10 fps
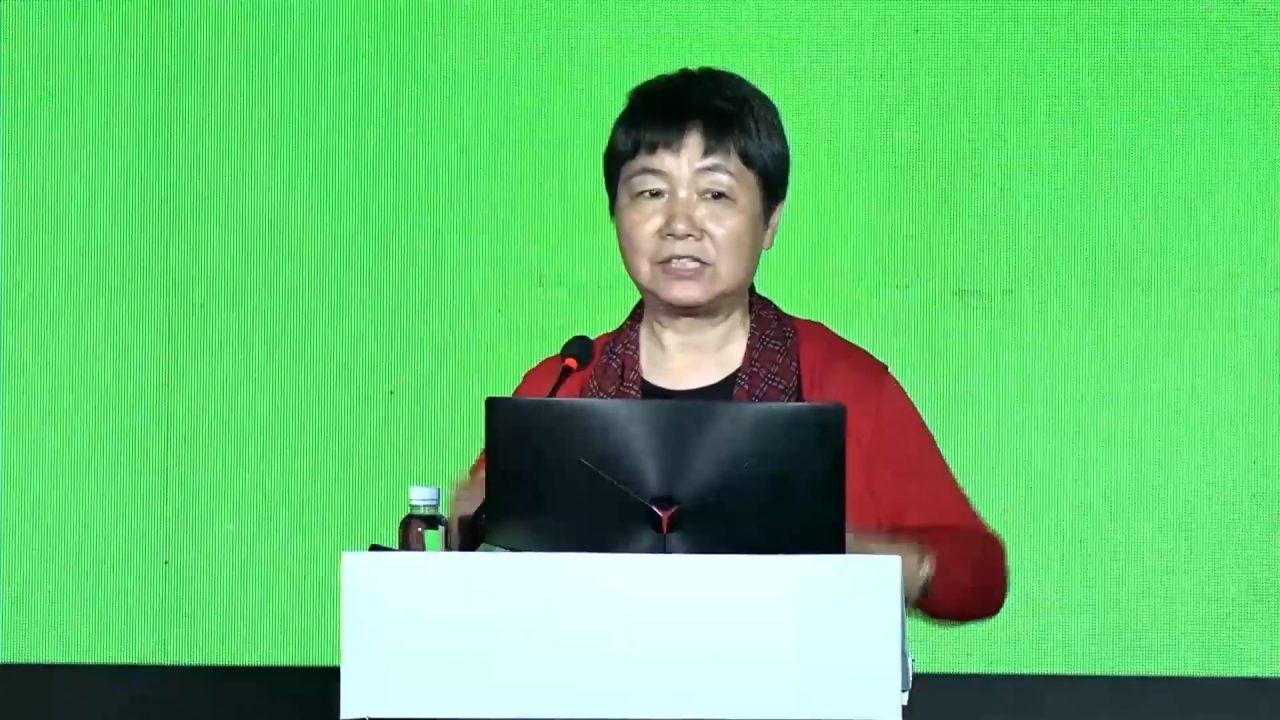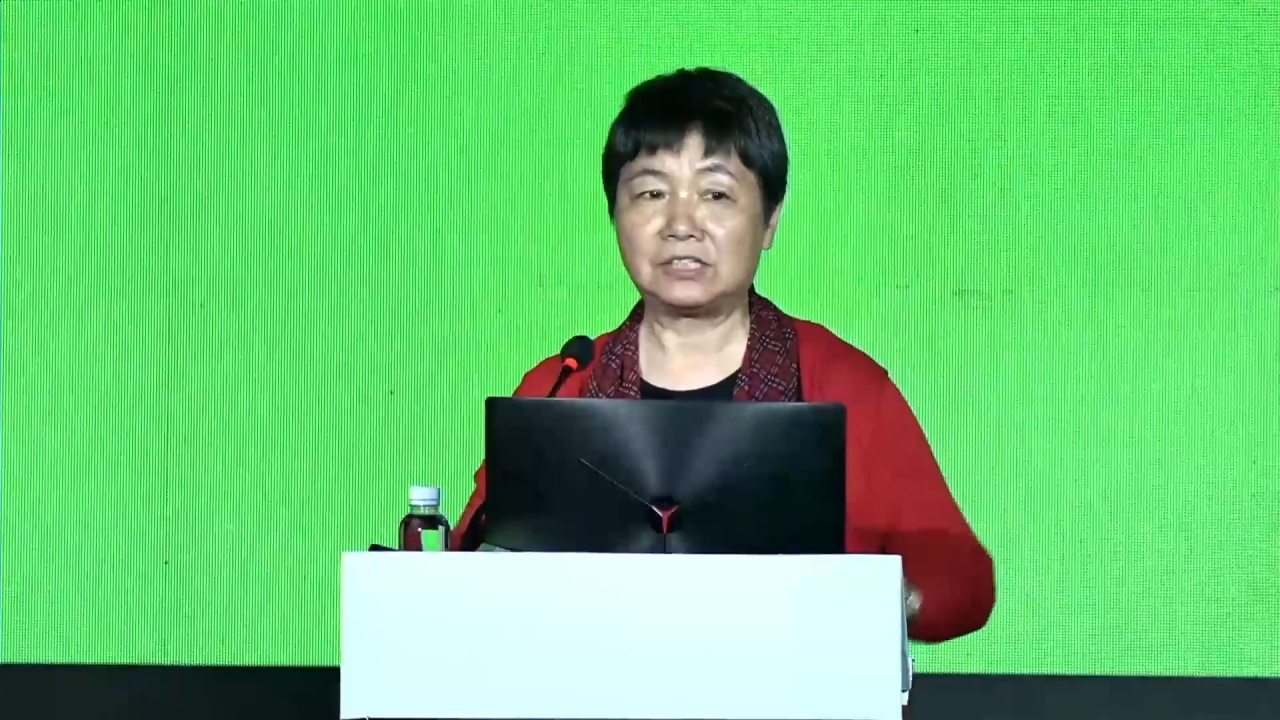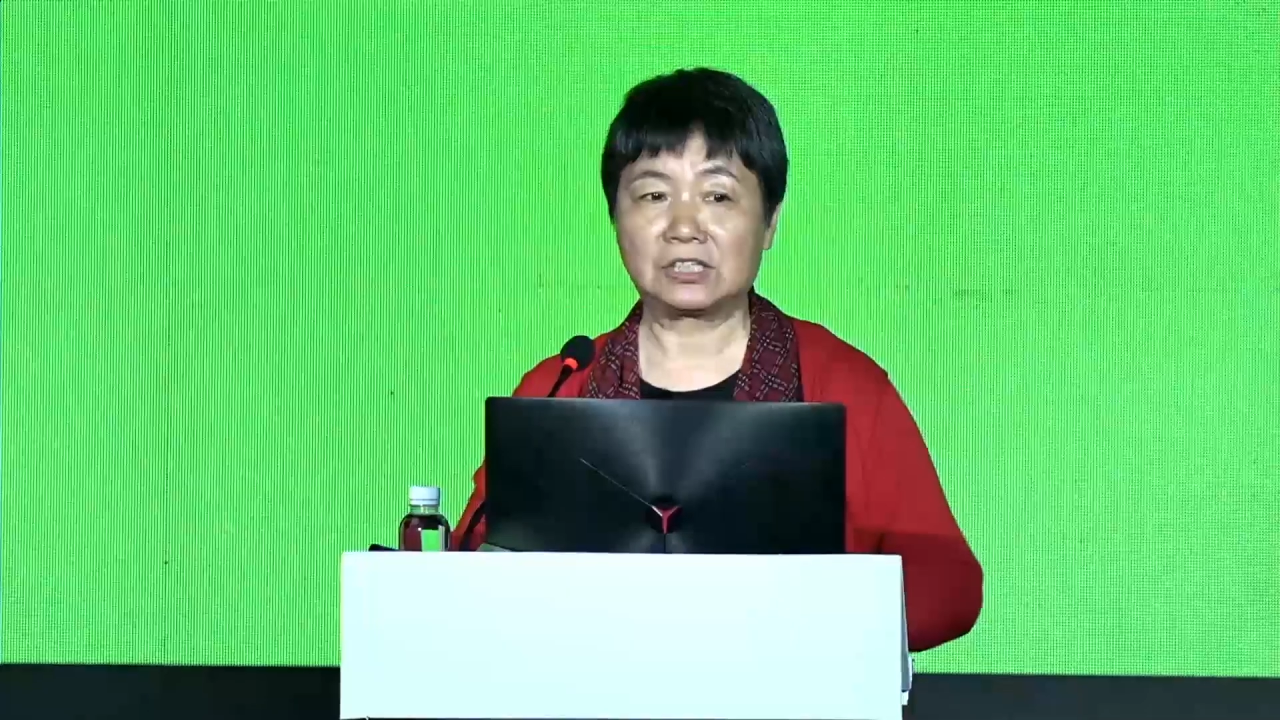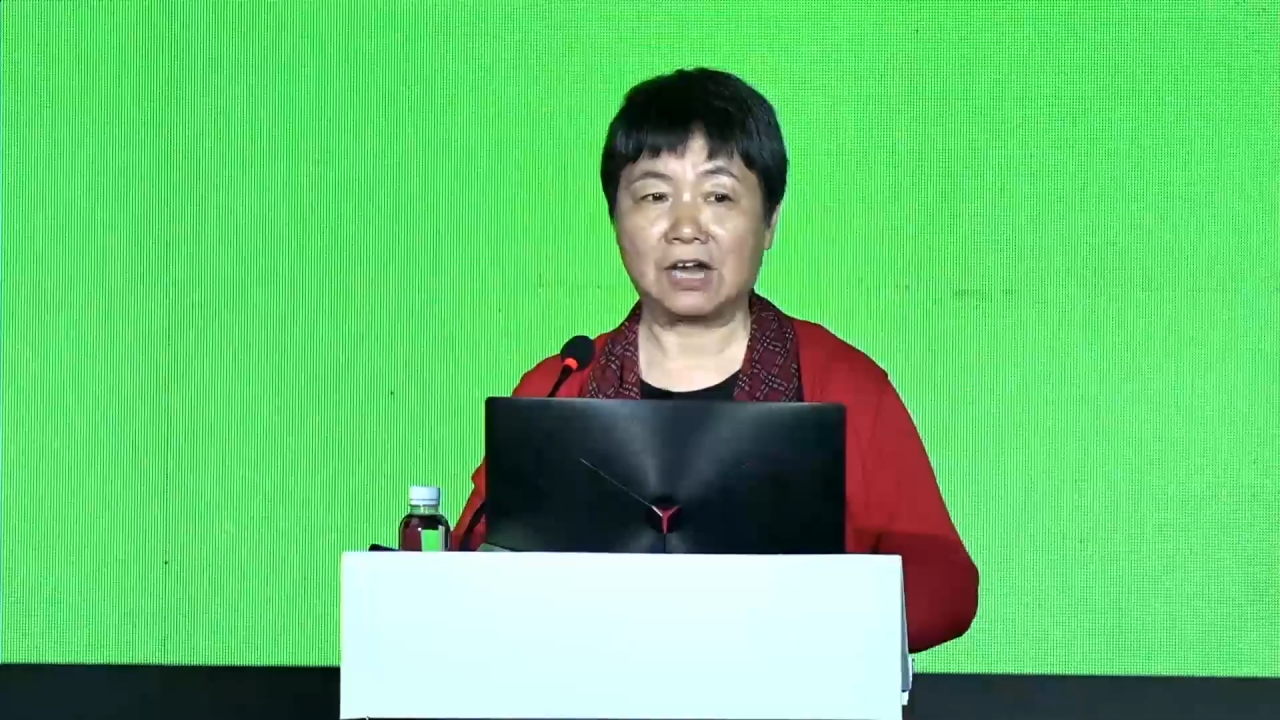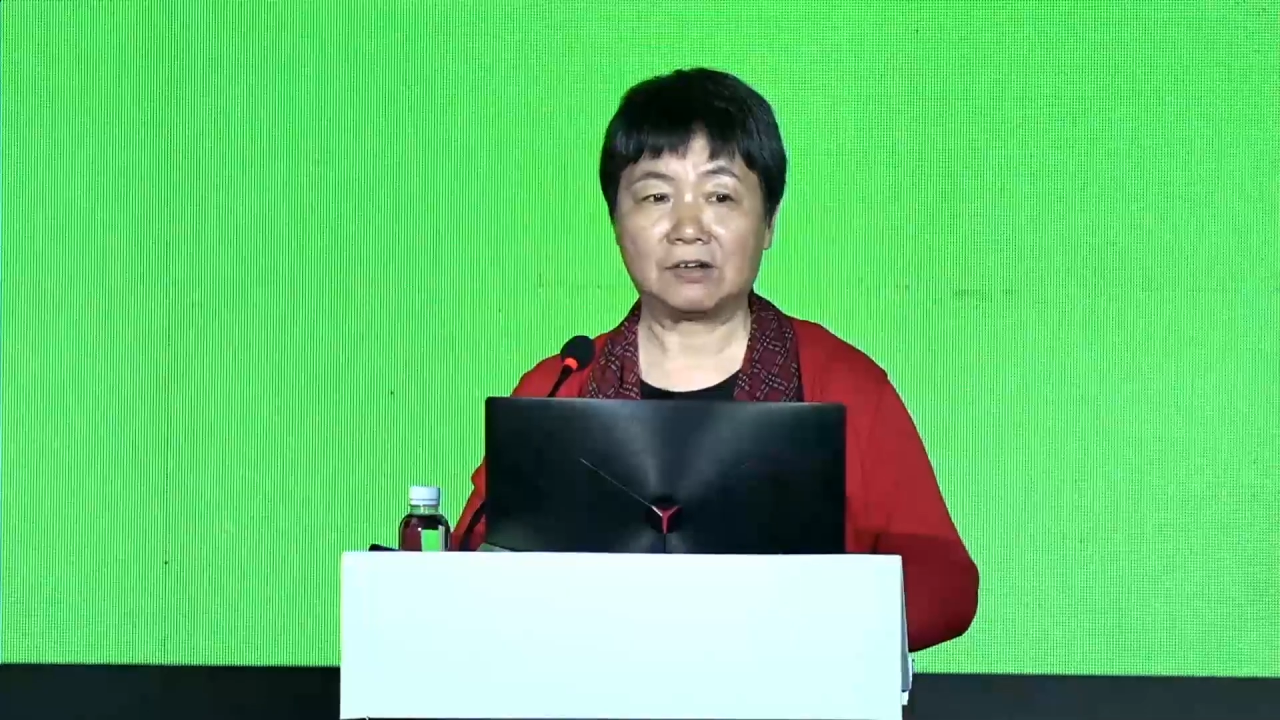
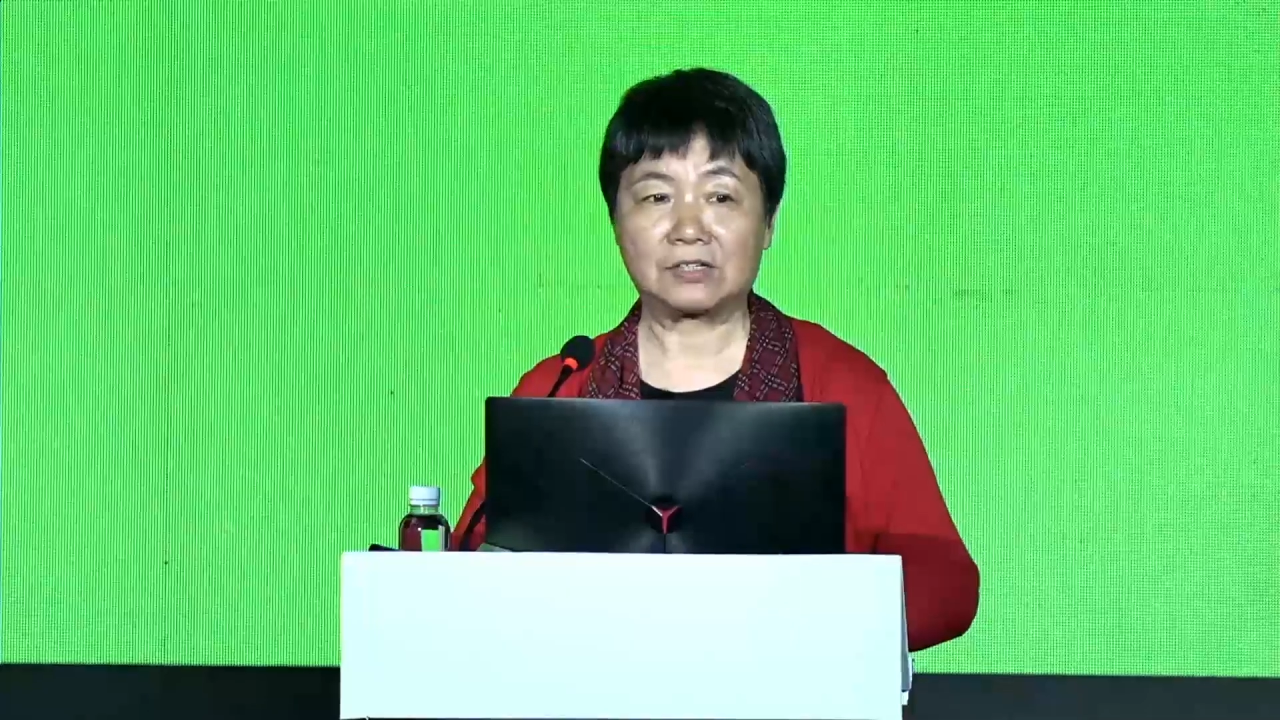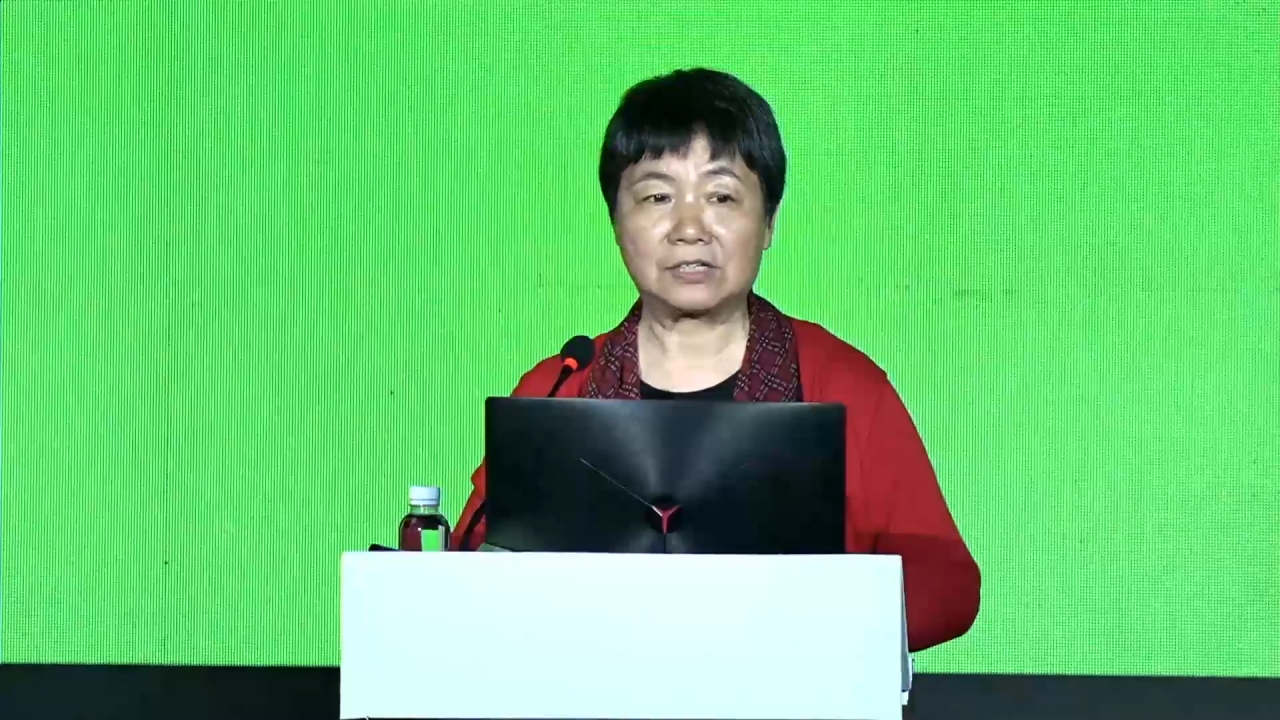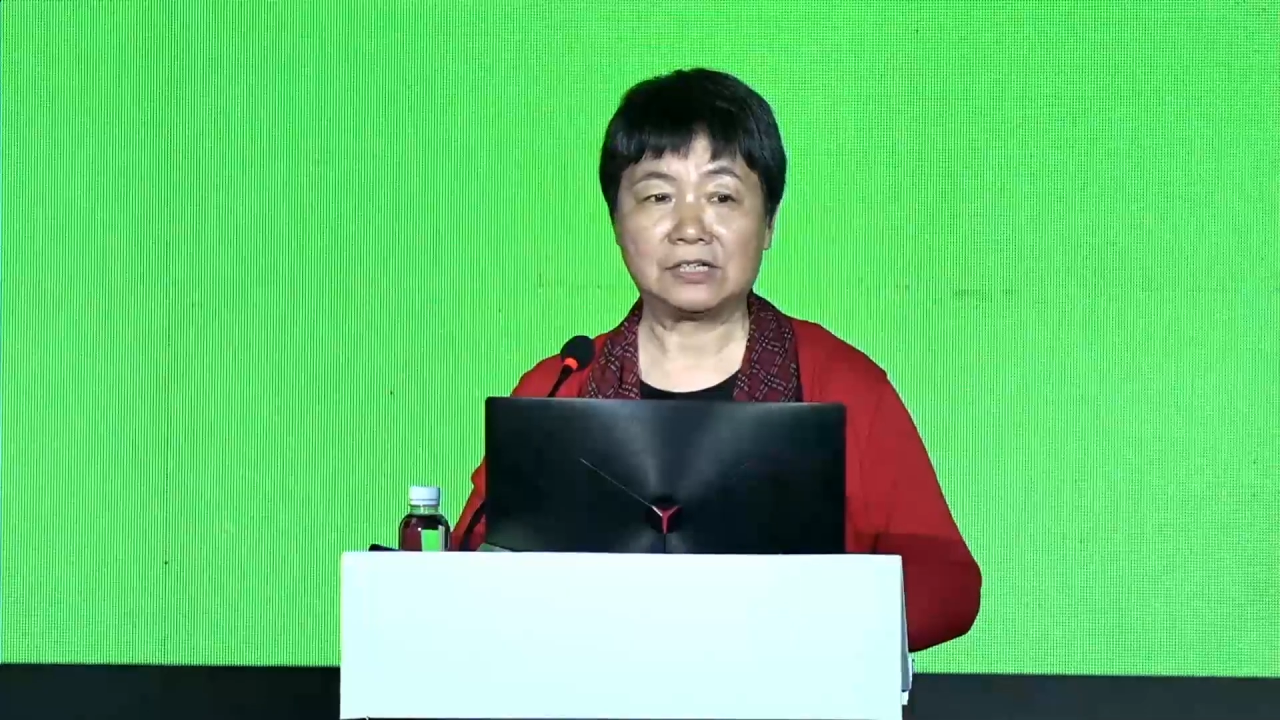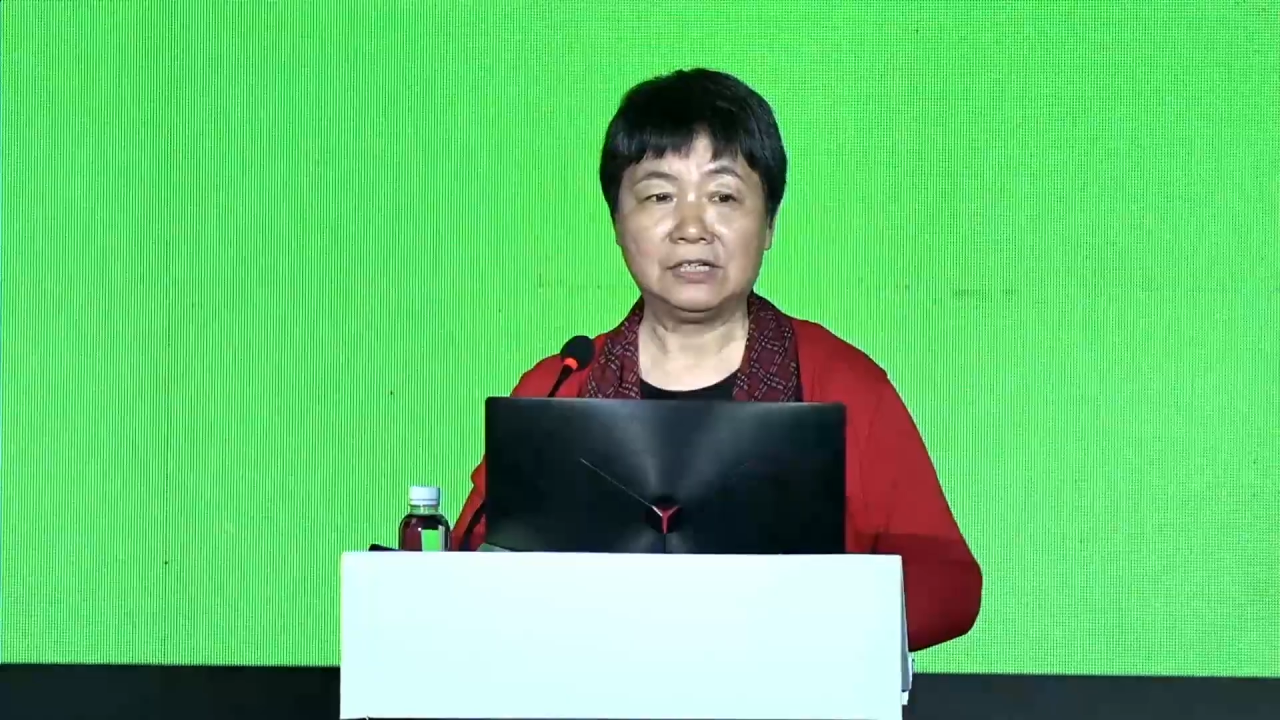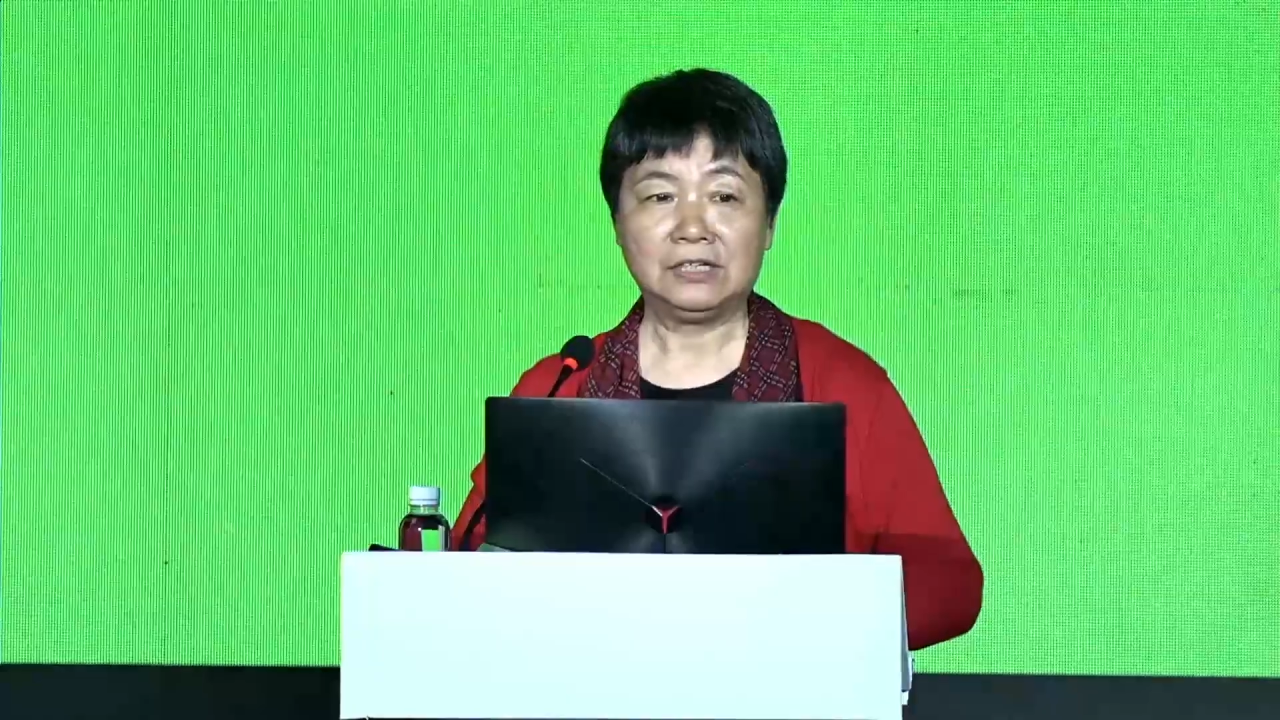
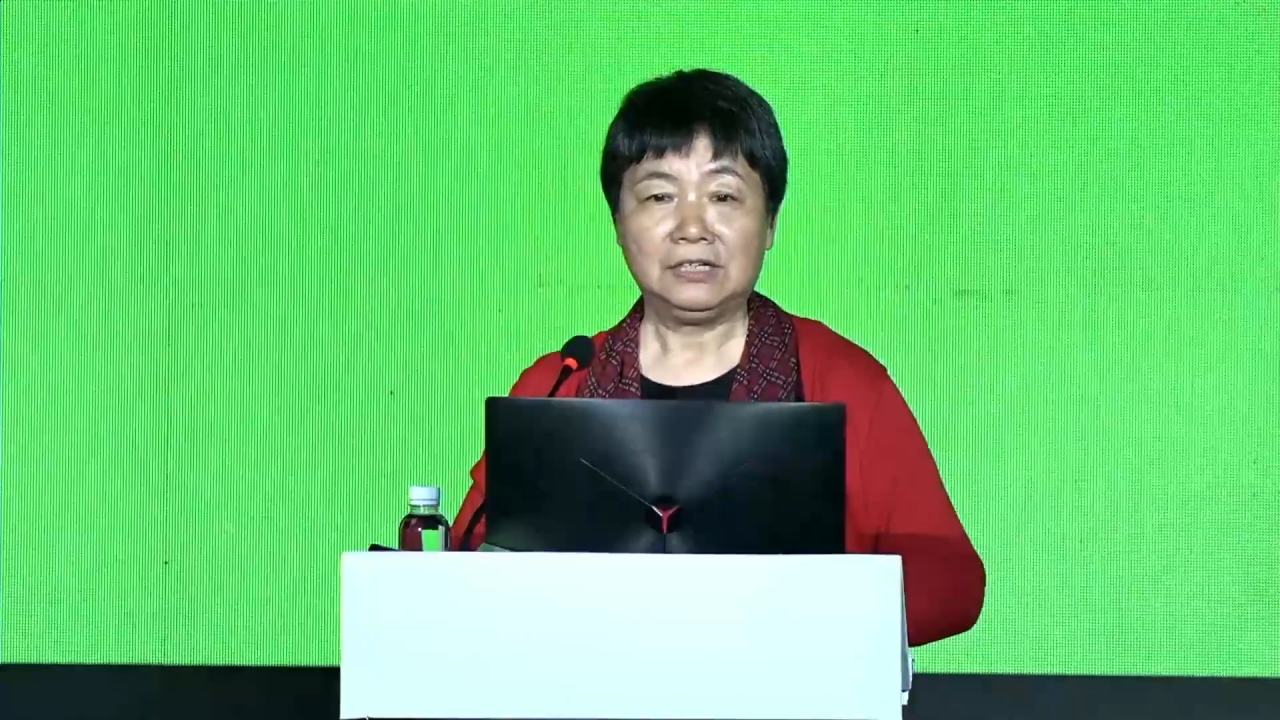afternoon,